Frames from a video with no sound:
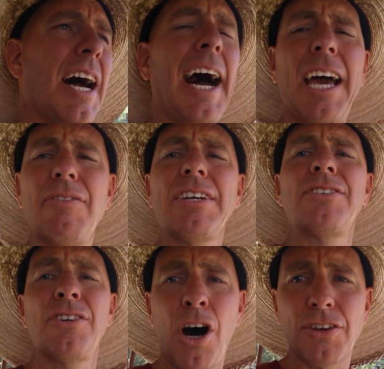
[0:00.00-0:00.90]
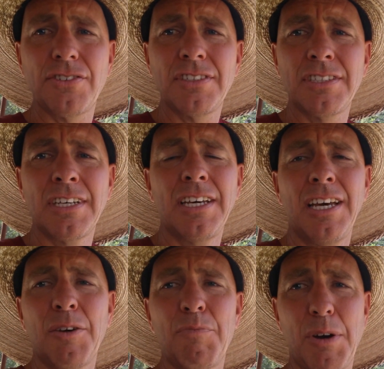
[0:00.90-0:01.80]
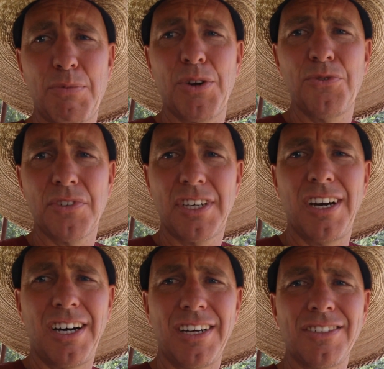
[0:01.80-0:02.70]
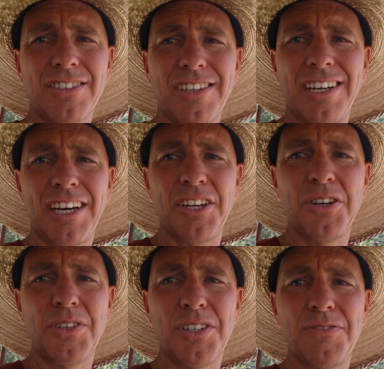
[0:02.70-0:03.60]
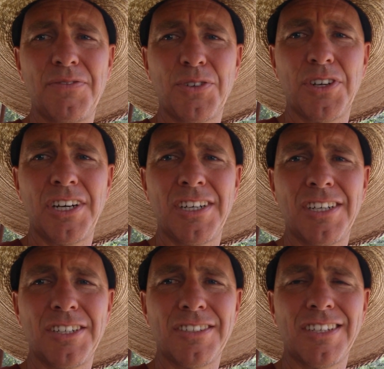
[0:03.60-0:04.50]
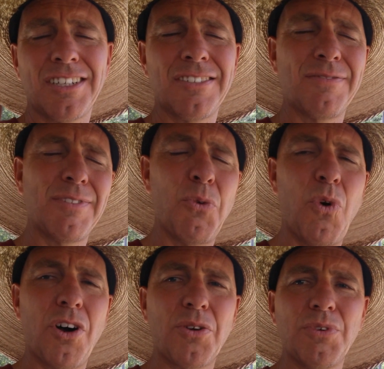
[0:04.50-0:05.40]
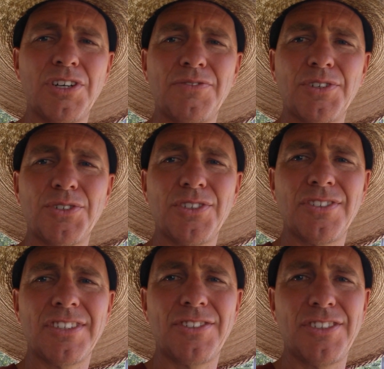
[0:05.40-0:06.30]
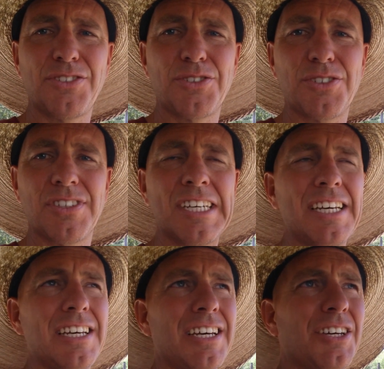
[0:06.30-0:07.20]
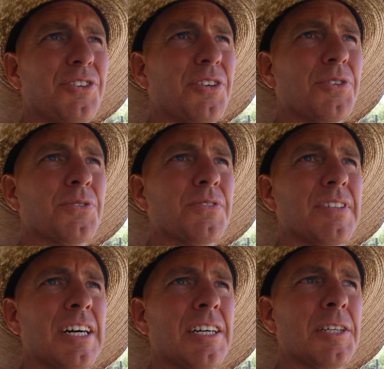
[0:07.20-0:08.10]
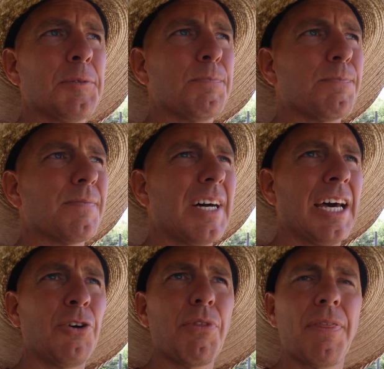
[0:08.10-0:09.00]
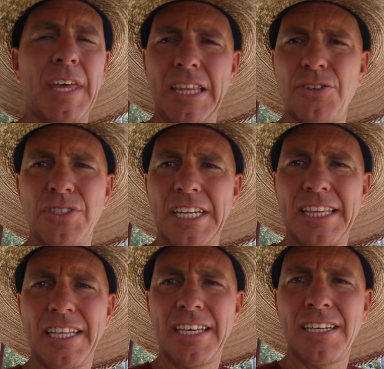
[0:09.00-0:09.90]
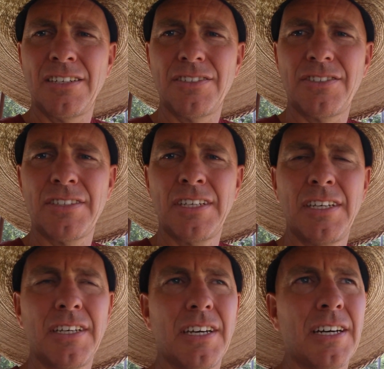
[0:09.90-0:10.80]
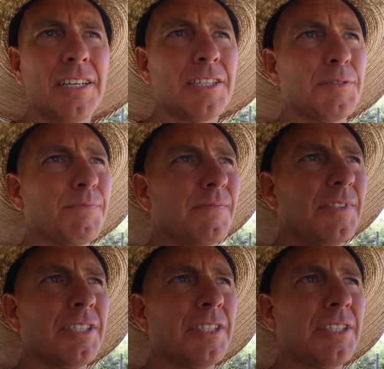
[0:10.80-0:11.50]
I have exhausted my pros and cons that I know of for a water well versus a cistern. So I don't think there's anything else. I'm